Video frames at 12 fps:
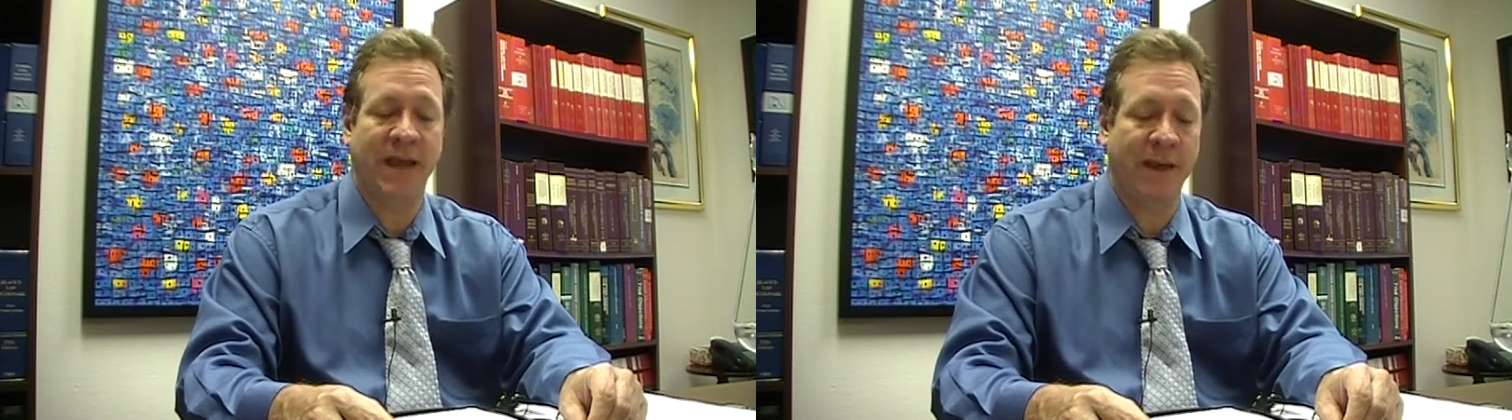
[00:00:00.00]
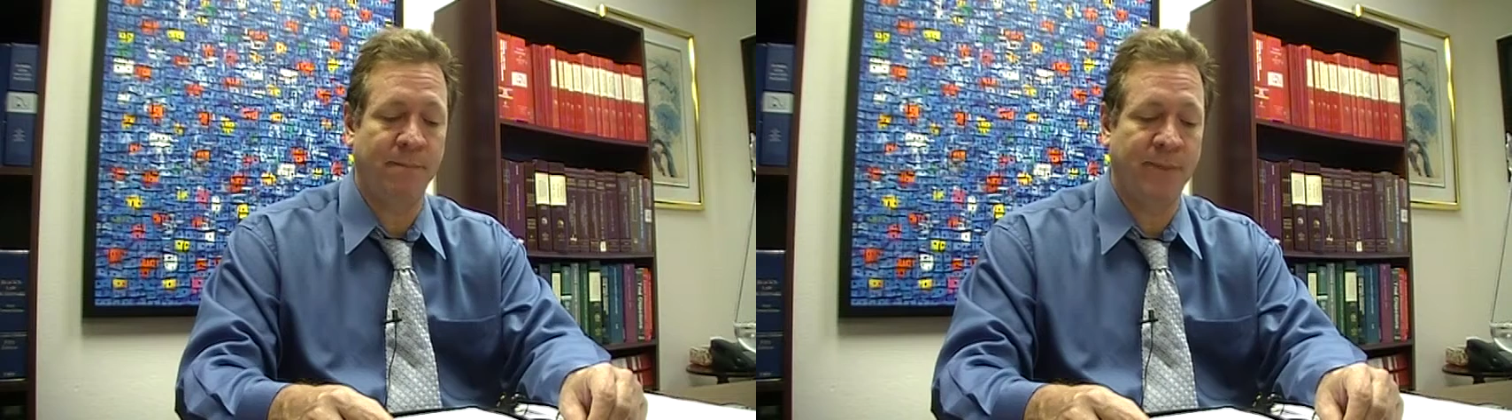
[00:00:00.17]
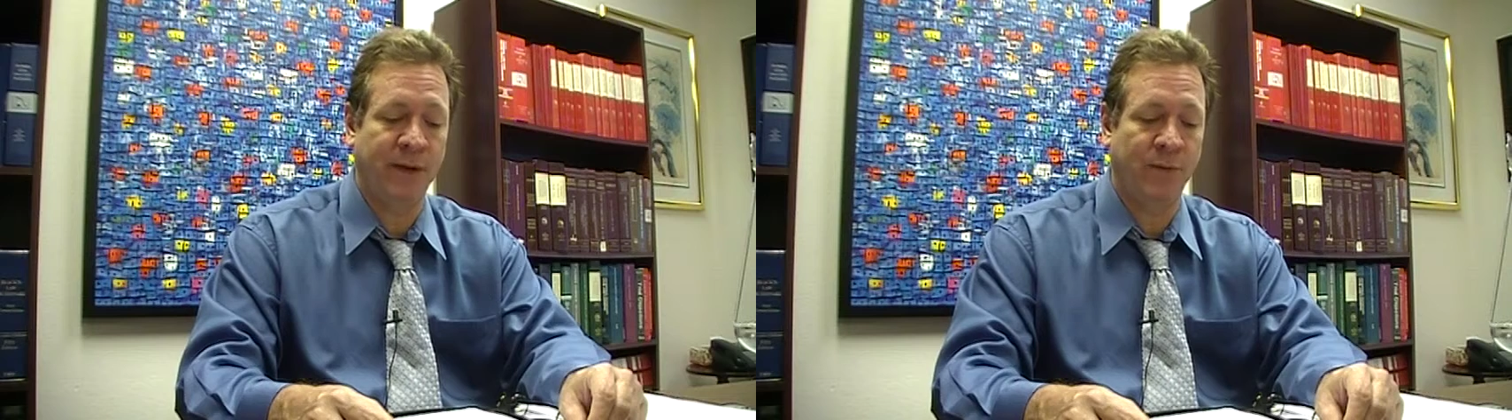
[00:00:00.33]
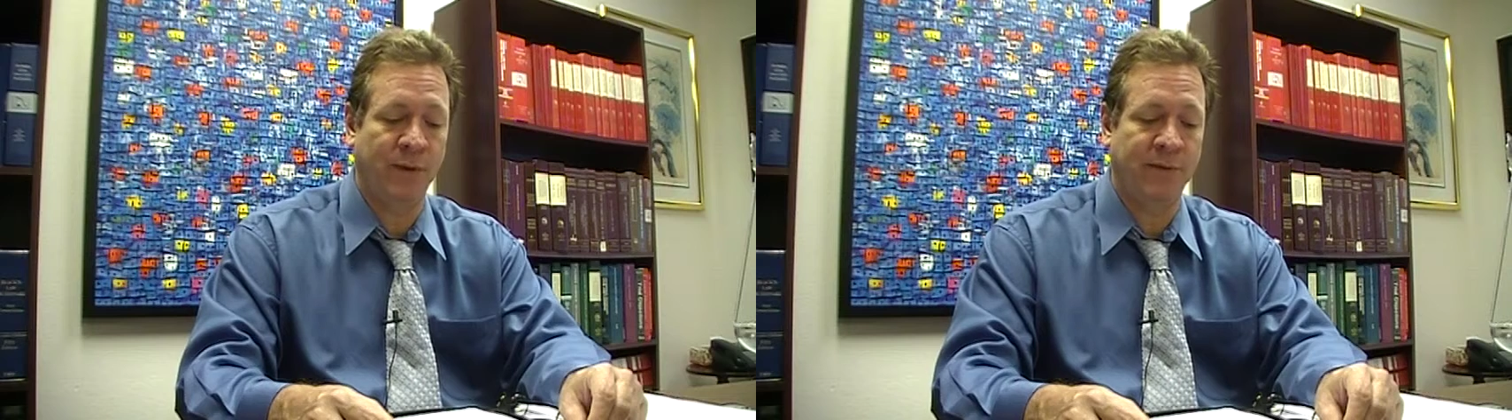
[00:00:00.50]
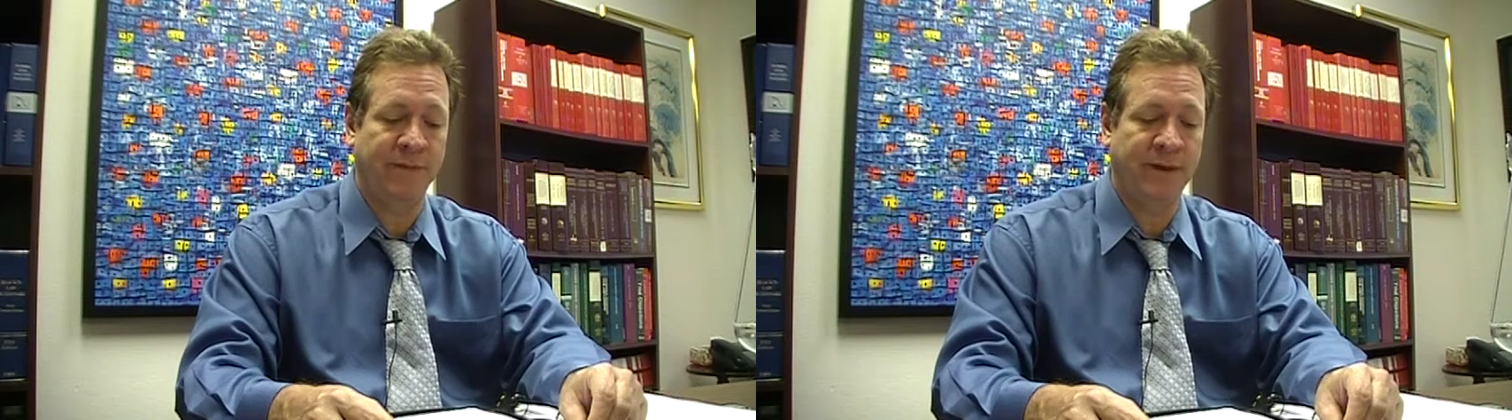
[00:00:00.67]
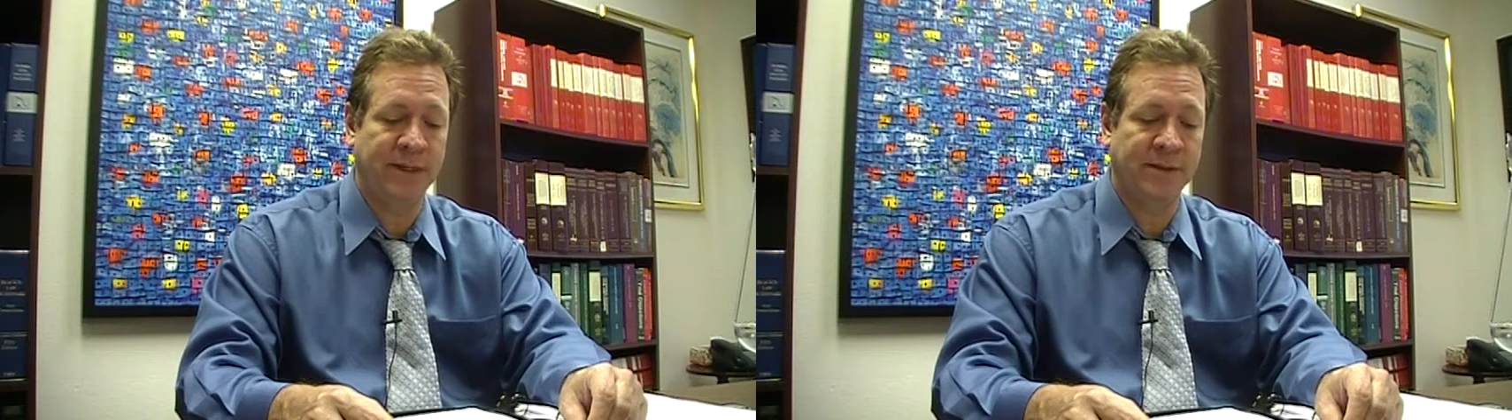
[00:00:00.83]
that
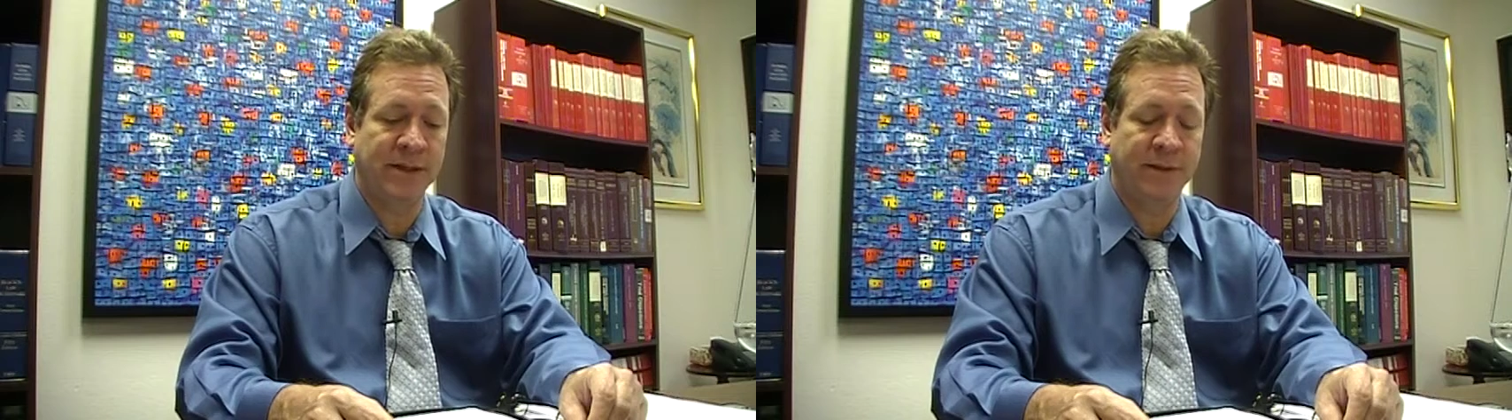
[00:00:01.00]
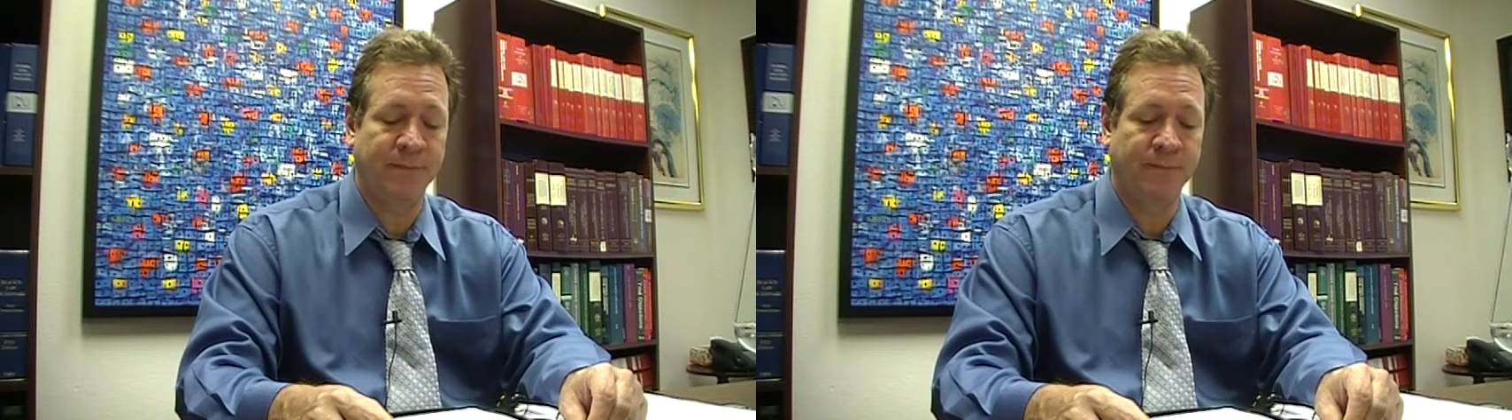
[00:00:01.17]
B1 visa.